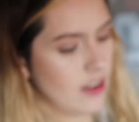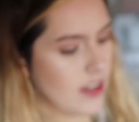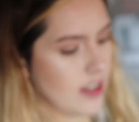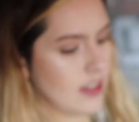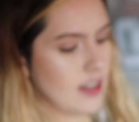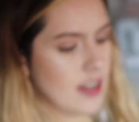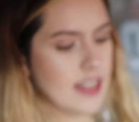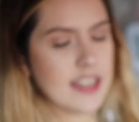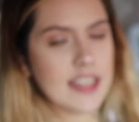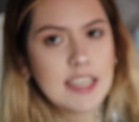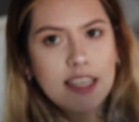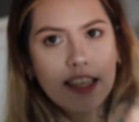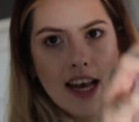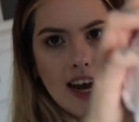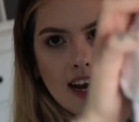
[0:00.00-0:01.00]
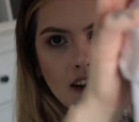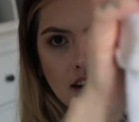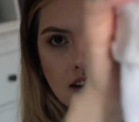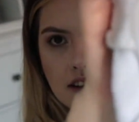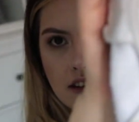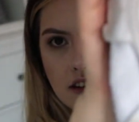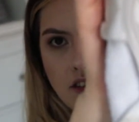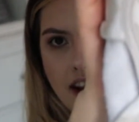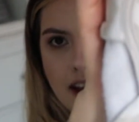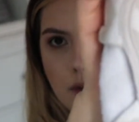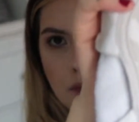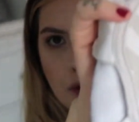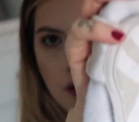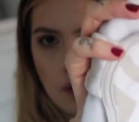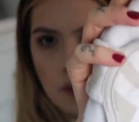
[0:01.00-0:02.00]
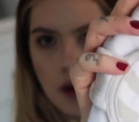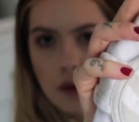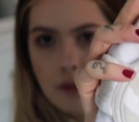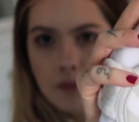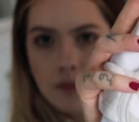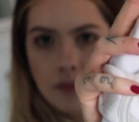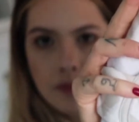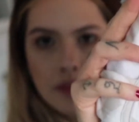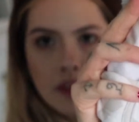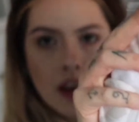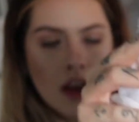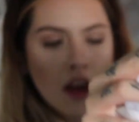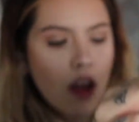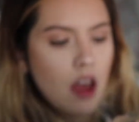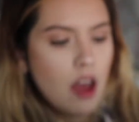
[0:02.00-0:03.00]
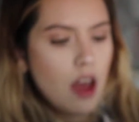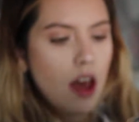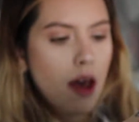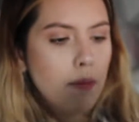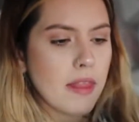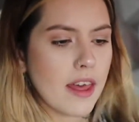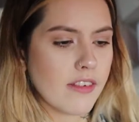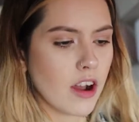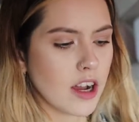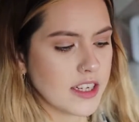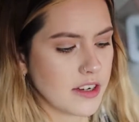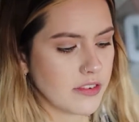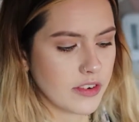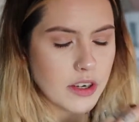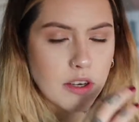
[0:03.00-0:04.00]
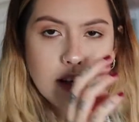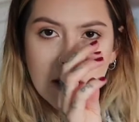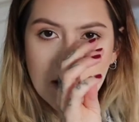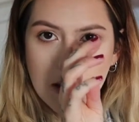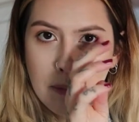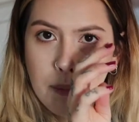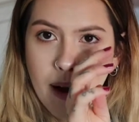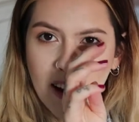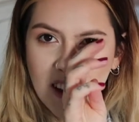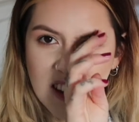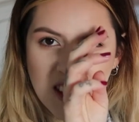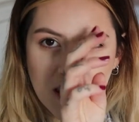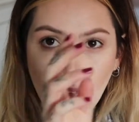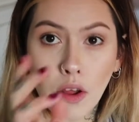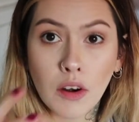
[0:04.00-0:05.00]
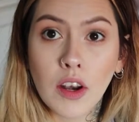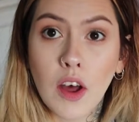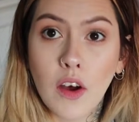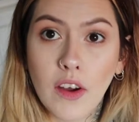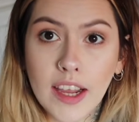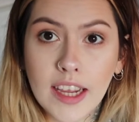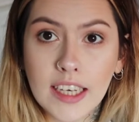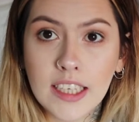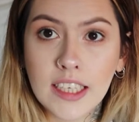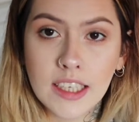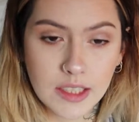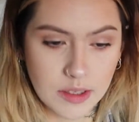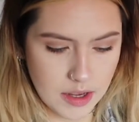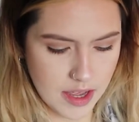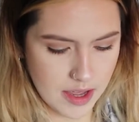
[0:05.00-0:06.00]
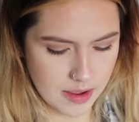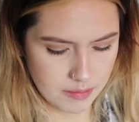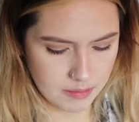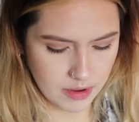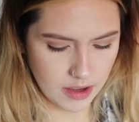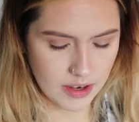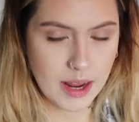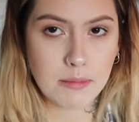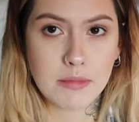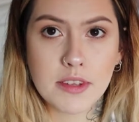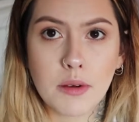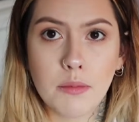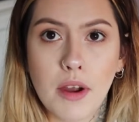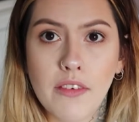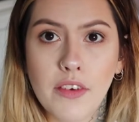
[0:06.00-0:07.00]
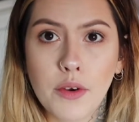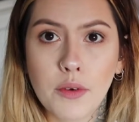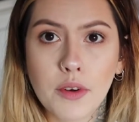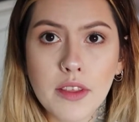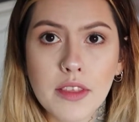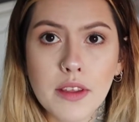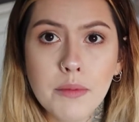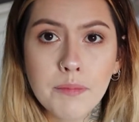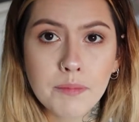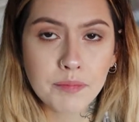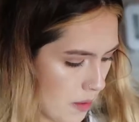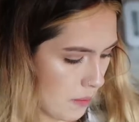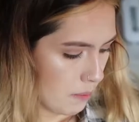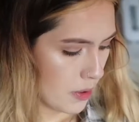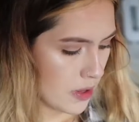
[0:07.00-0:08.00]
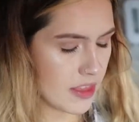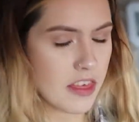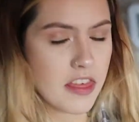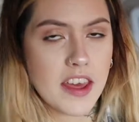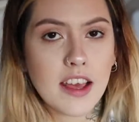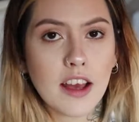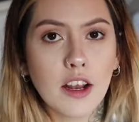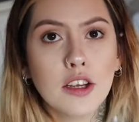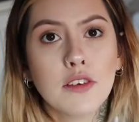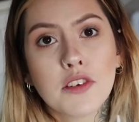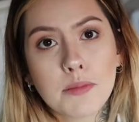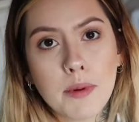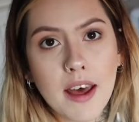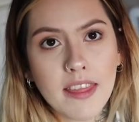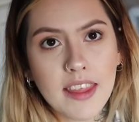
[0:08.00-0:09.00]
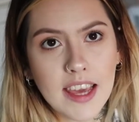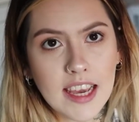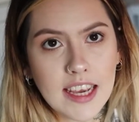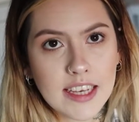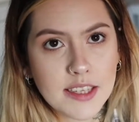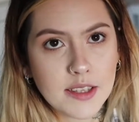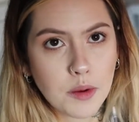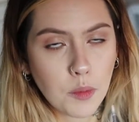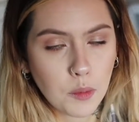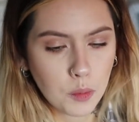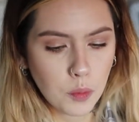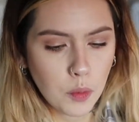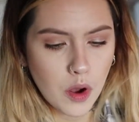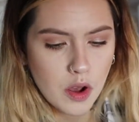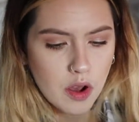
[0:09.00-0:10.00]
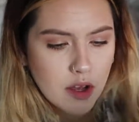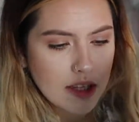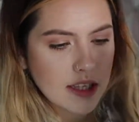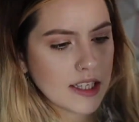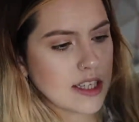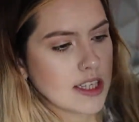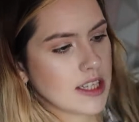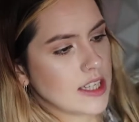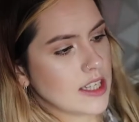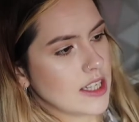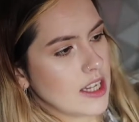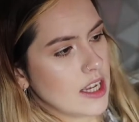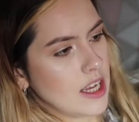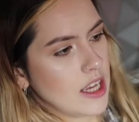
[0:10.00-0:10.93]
like a zigzag grey and white one. There are different colours and patterns online on Amazon where we ordered them. But the thing I loved about these was